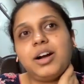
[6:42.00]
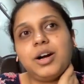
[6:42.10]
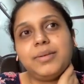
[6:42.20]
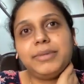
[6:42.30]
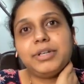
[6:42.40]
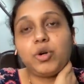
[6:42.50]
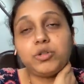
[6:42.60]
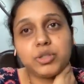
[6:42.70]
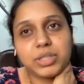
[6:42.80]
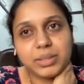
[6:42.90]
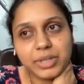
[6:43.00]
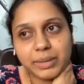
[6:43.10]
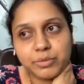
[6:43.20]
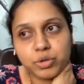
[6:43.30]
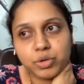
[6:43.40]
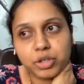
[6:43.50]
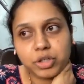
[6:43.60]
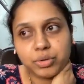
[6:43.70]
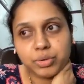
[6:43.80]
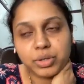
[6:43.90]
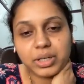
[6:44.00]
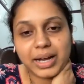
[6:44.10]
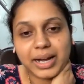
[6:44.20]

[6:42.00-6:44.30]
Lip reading: But also sometimes you got to look